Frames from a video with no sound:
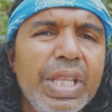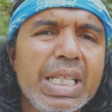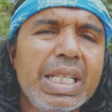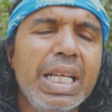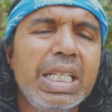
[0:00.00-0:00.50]

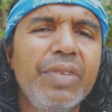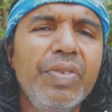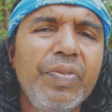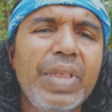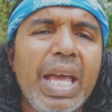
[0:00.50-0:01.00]
this lens, and
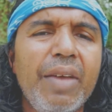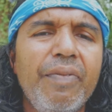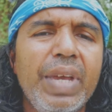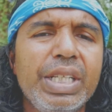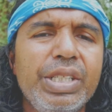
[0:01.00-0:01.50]
if that
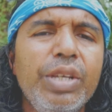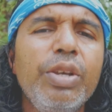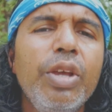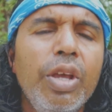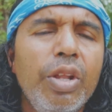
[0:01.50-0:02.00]
affects you,